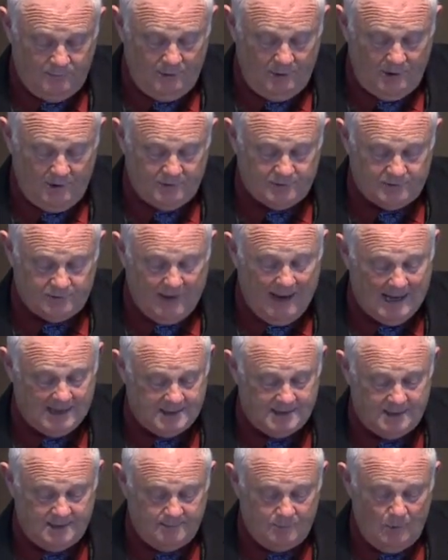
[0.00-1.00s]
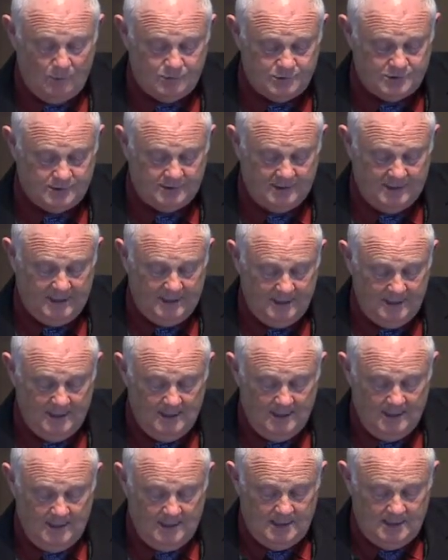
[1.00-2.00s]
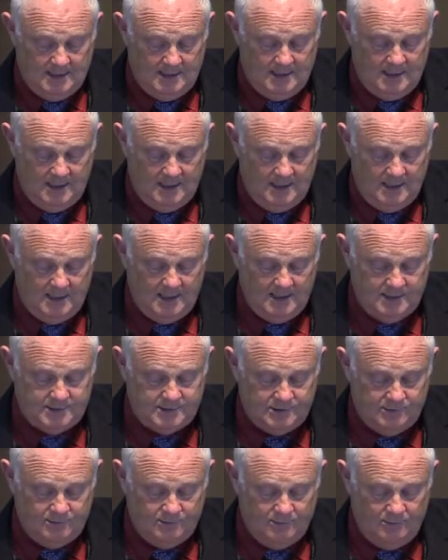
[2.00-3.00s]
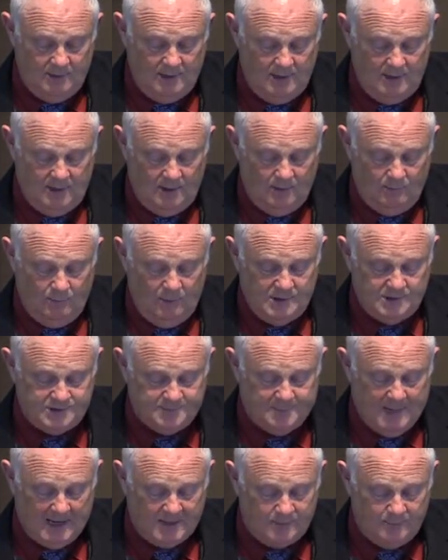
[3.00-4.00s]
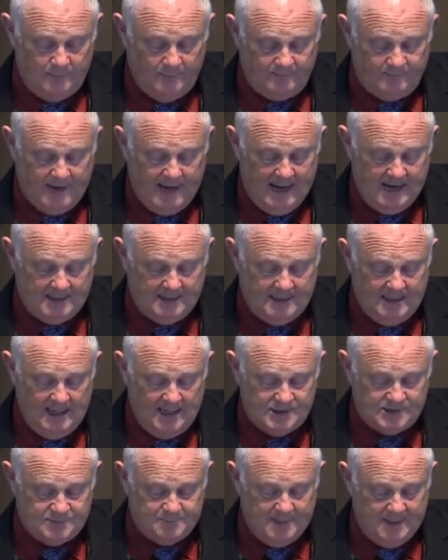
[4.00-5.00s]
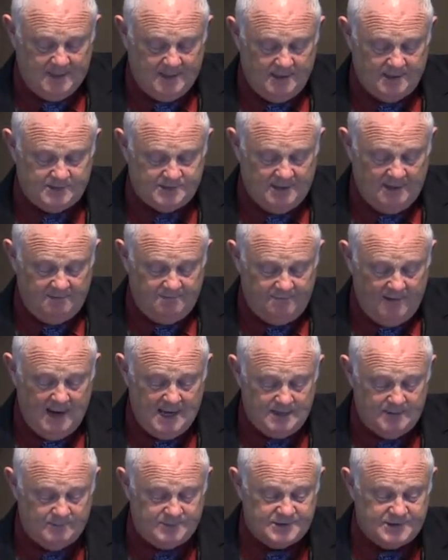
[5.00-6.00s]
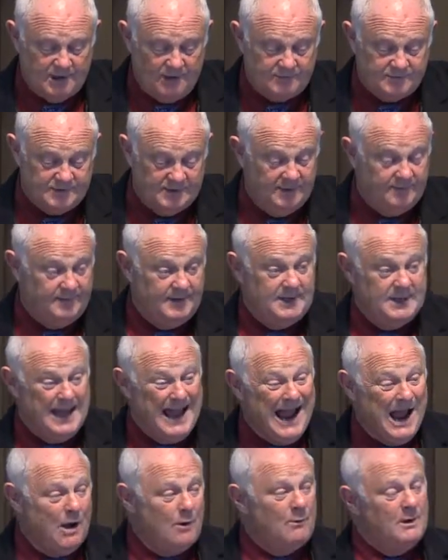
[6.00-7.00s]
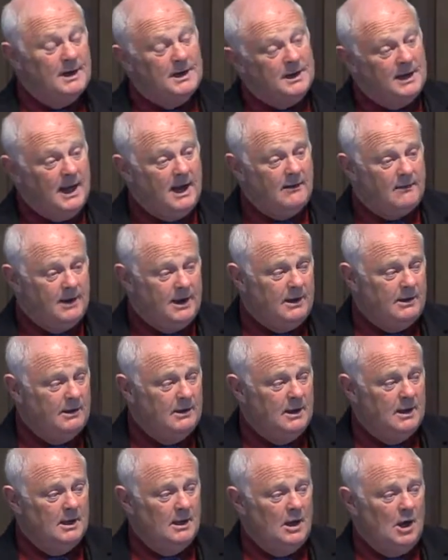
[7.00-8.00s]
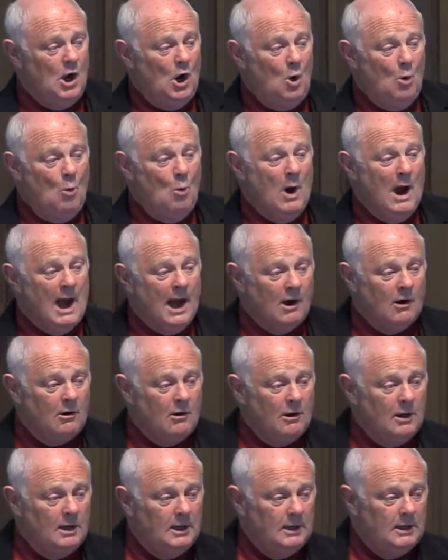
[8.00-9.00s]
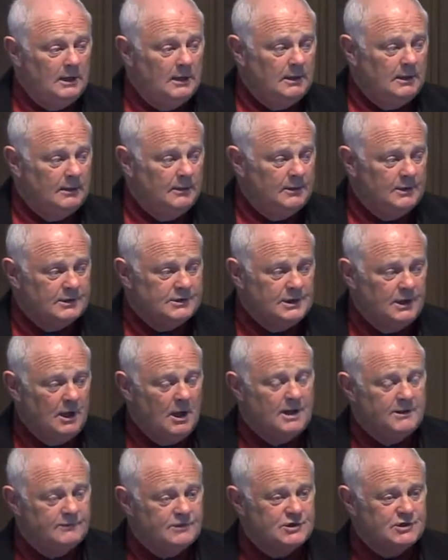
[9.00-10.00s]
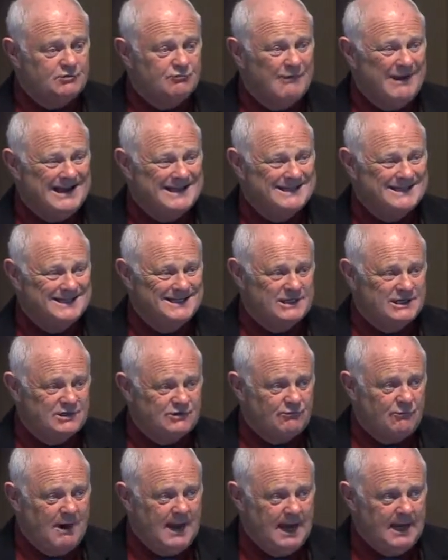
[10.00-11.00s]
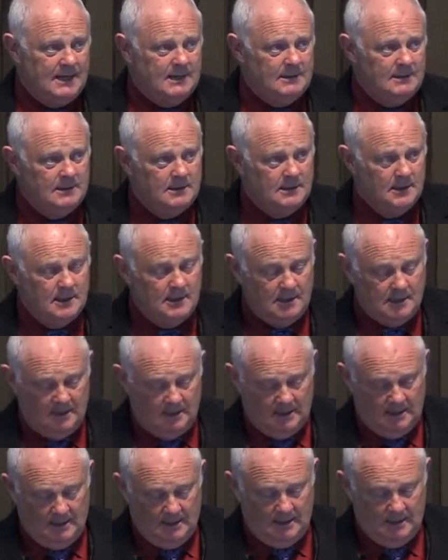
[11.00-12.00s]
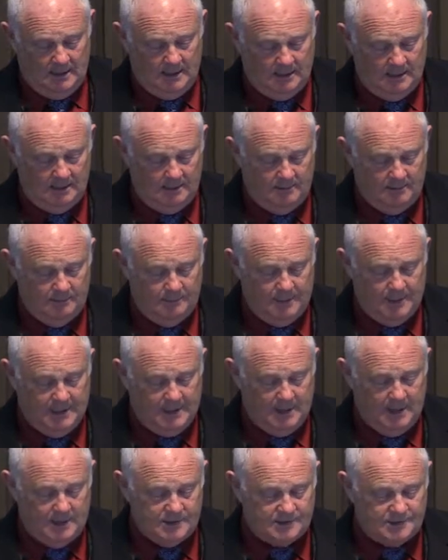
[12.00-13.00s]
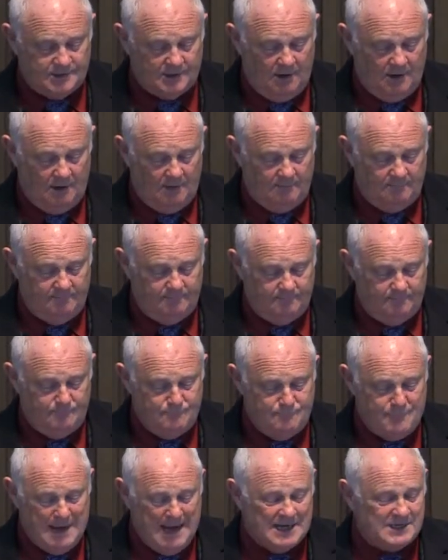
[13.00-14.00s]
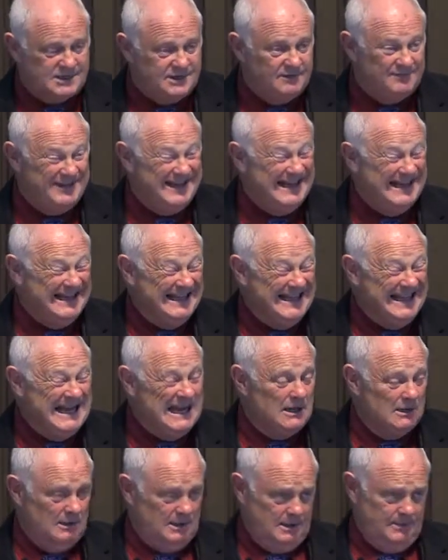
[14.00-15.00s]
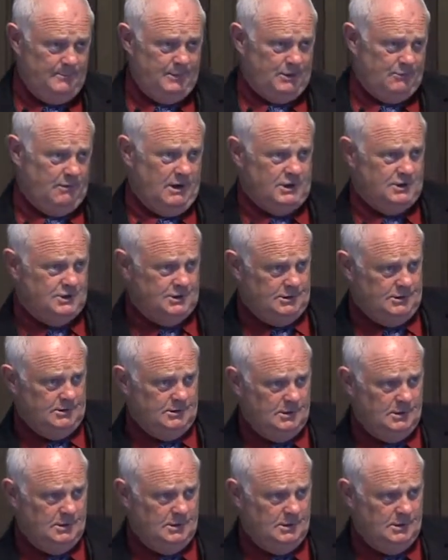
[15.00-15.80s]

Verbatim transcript: are attracted emotionally uh, to uh, one spectrum of candidates because they find themselves living now in an area where uh, there's a lot of stress and strain uh, because of massive illegal immigration.